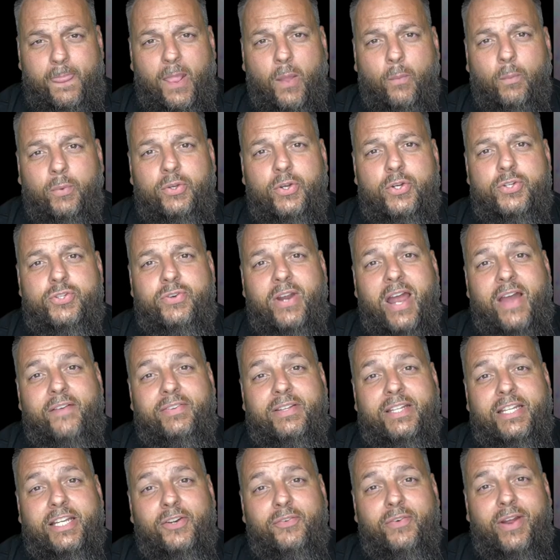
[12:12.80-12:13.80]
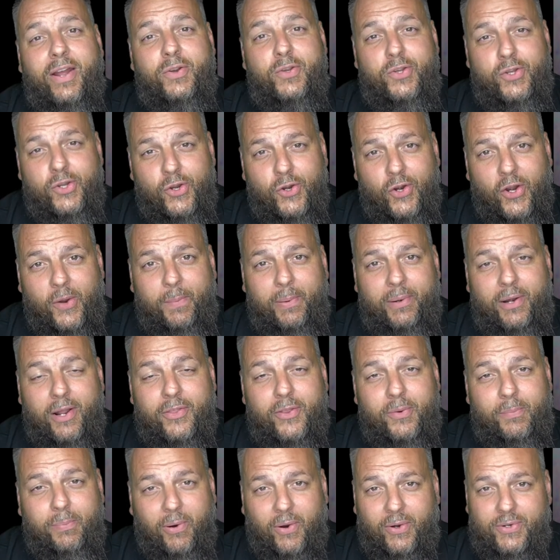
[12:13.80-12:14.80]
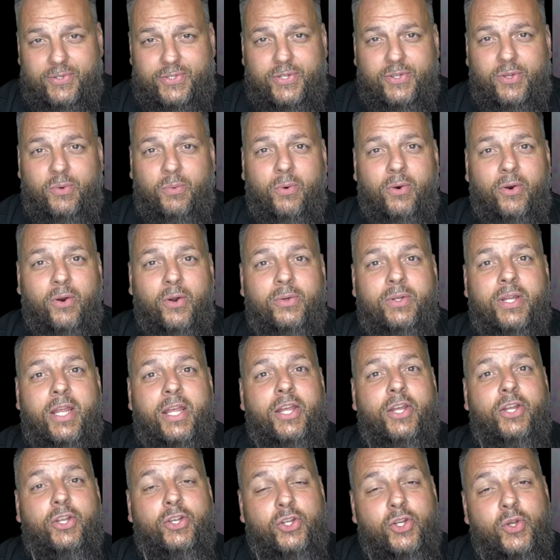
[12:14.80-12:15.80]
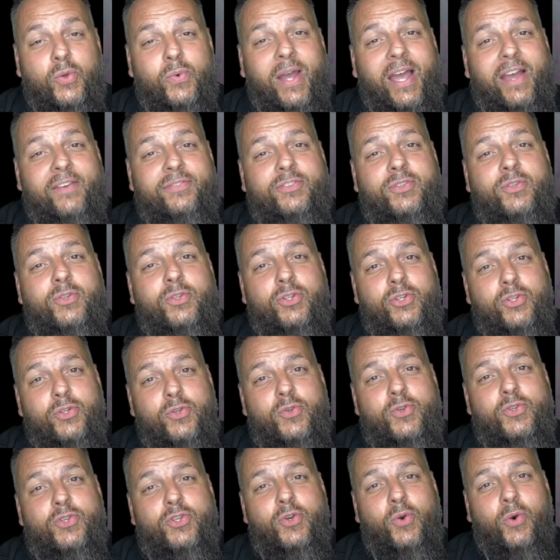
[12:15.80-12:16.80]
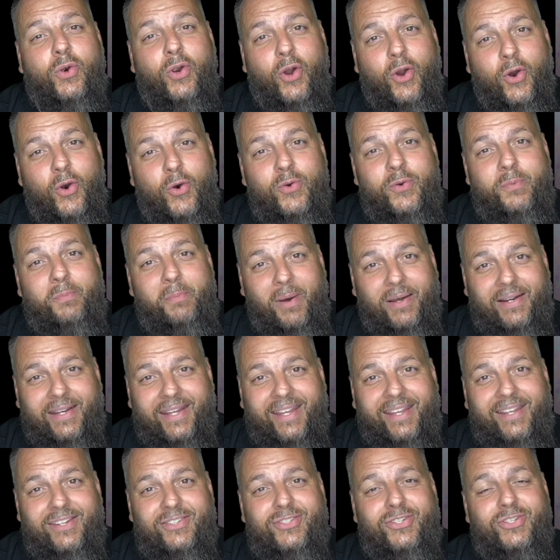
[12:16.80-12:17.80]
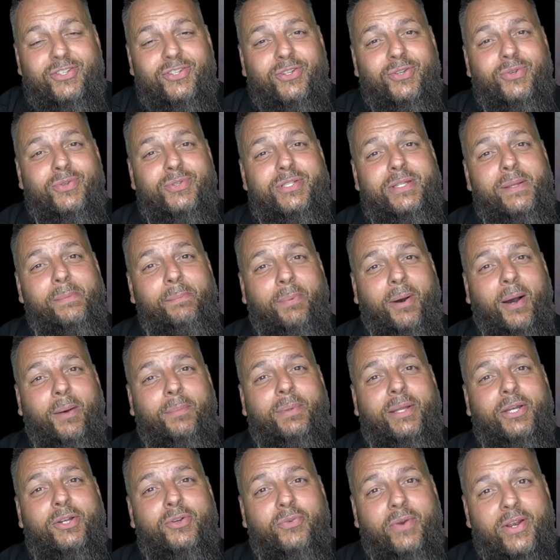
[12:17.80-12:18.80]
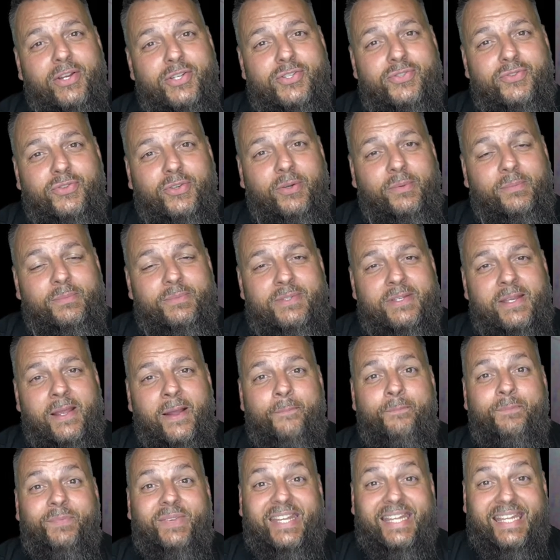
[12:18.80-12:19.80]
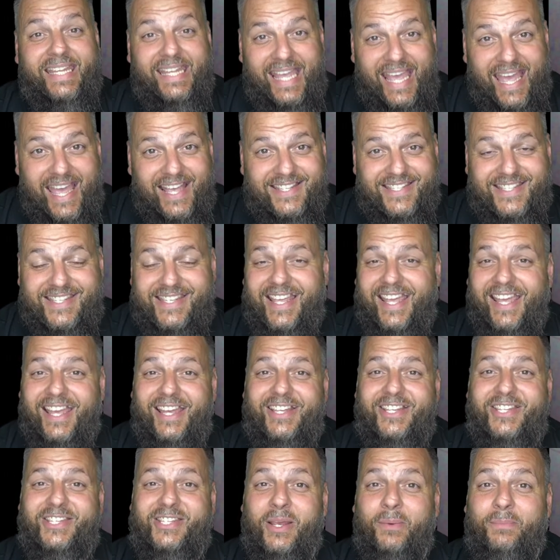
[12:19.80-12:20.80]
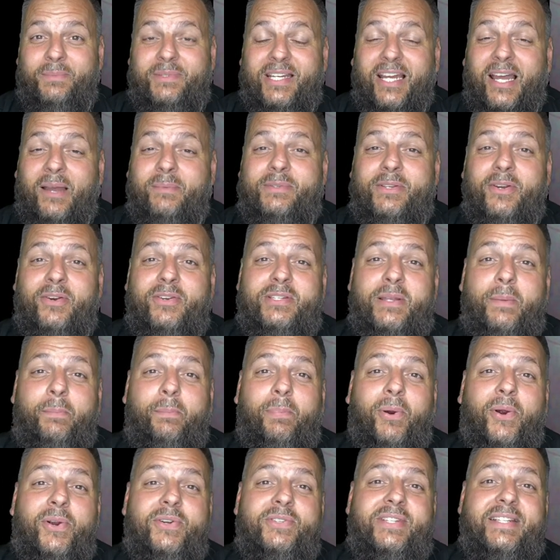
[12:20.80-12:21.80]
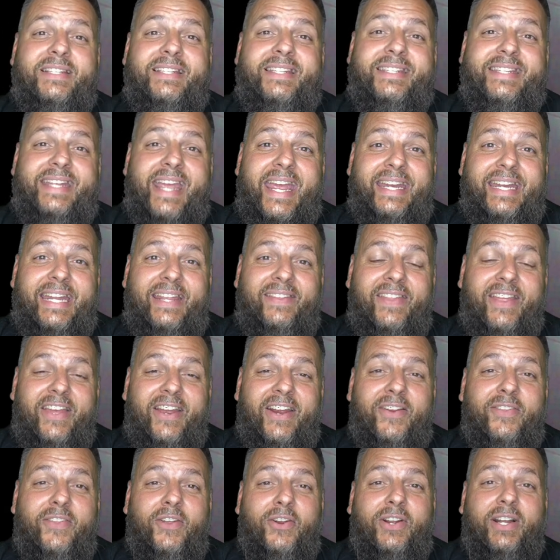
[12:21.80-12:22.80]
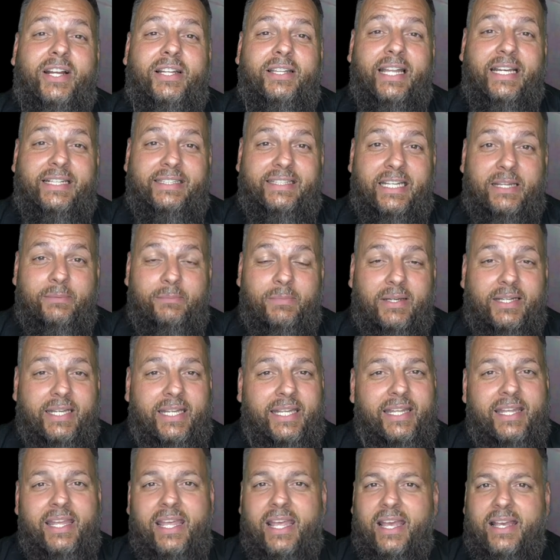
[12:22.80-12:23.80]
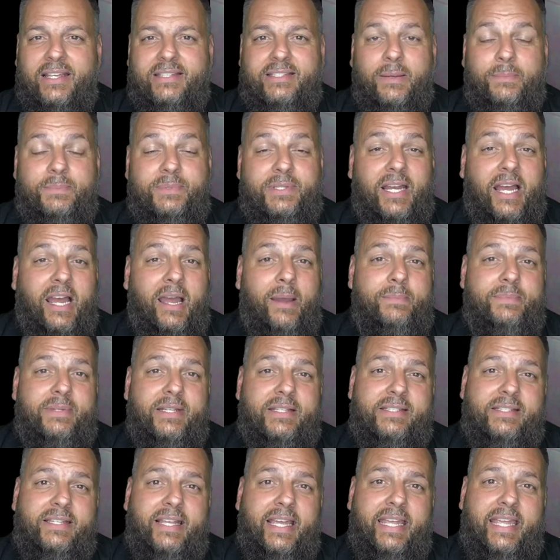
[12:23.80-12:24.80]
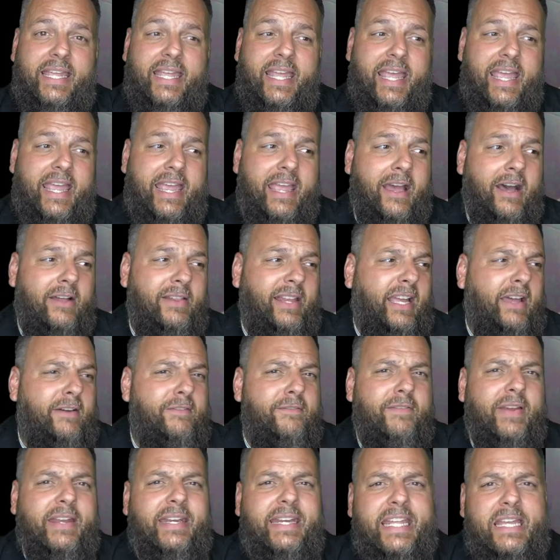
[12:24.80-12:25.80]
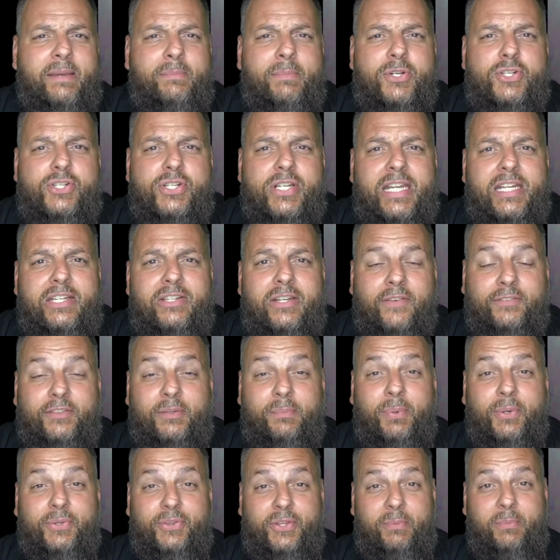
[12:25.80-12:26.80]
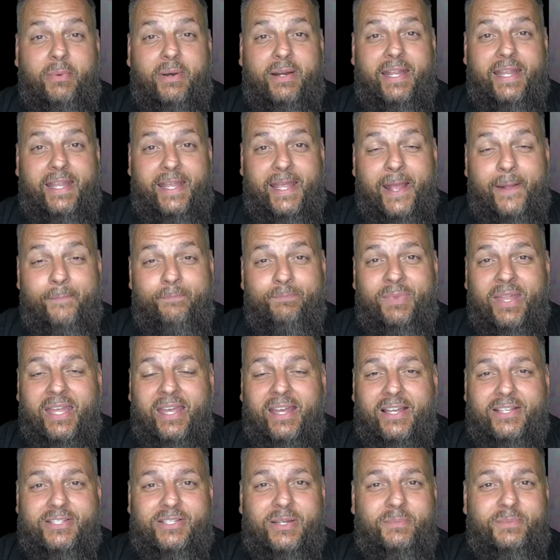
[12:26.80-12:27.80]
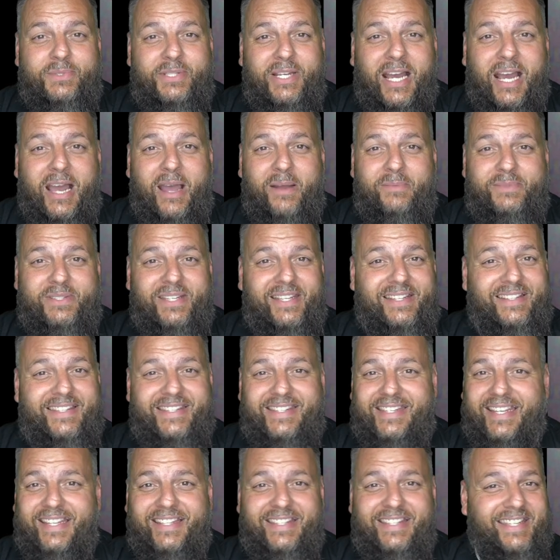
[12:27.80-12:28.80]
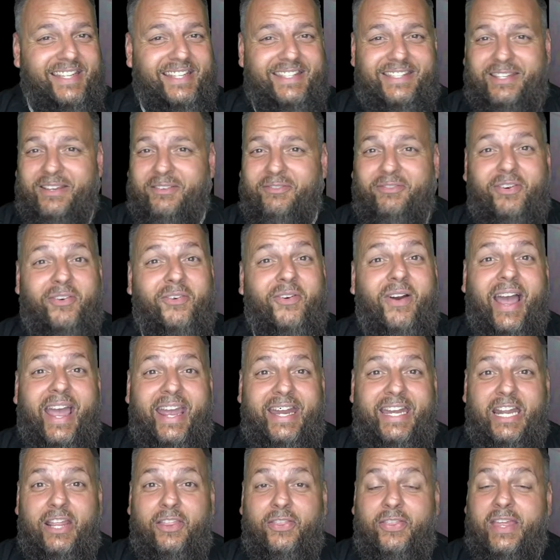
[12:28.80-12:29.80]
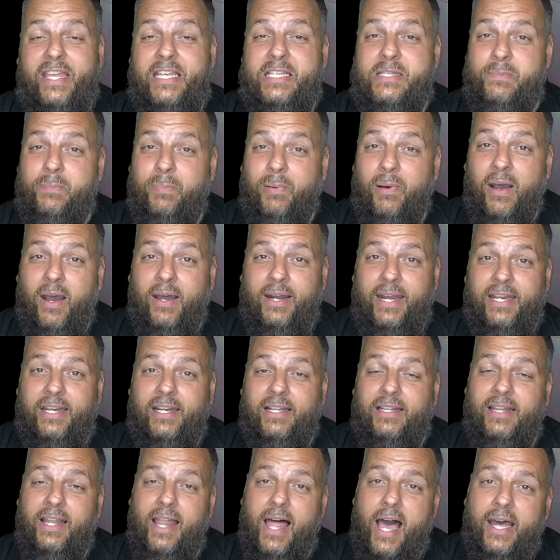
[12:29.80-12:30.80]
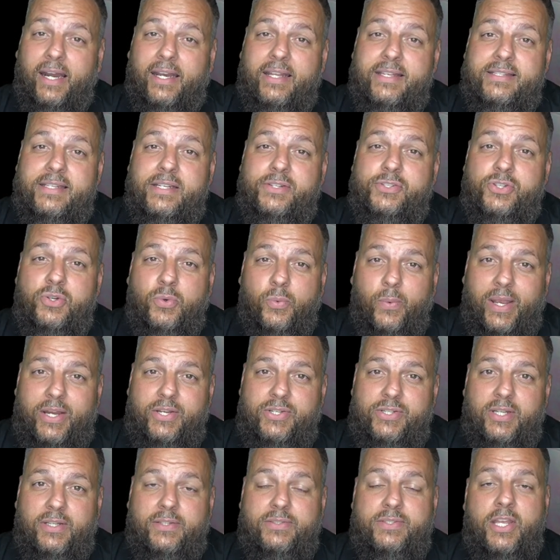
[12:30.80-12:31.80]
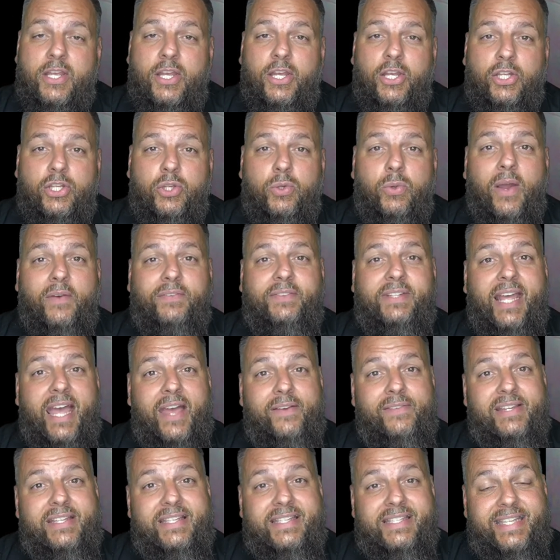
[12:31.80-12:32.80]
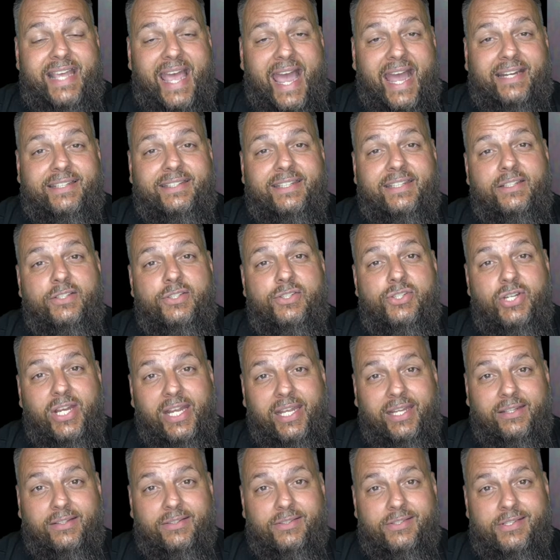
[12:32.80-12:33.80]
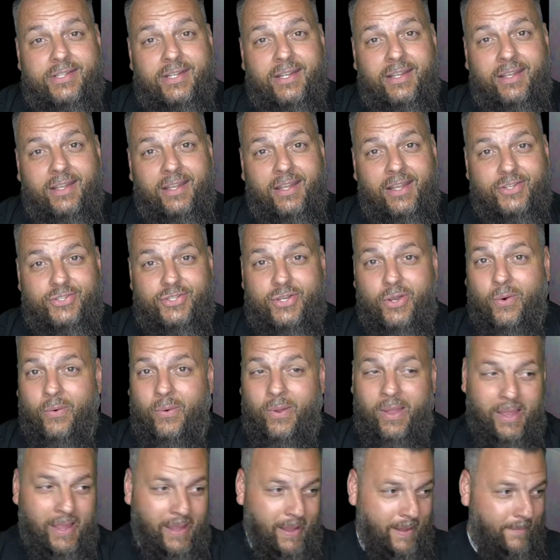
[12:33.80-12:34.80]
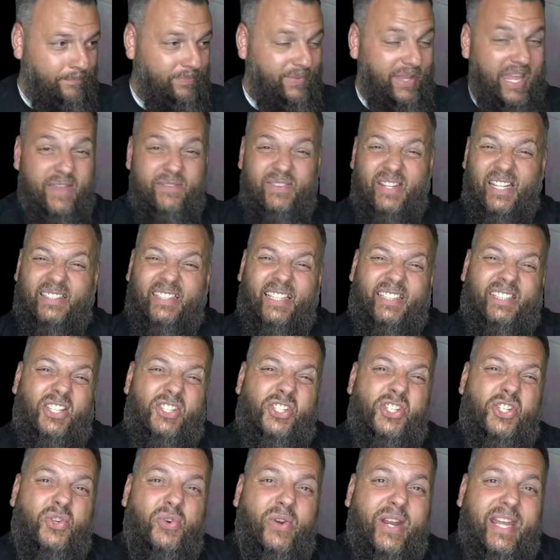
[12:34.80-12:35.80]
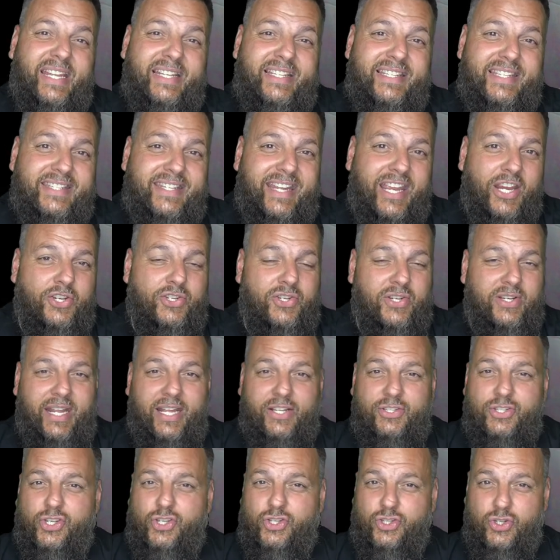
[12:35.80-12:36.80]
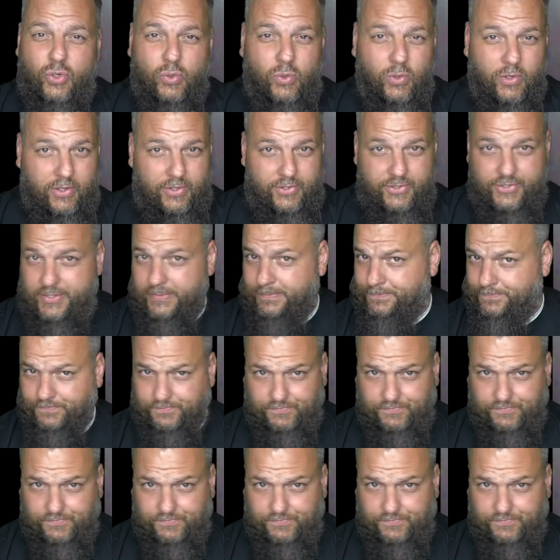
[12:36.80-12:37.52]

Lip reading: when you're traveling around Europe and other parts of the world, you have to use your own money to use the public restrooms. Yes, sometimes there is a person standing there and they're collecting money. Sometimes it's like a vending machine. You have to put the money in. Sometimes it's a variety of things. But in a lot of situations, you have to have exact change. So even at like the train station, at stores,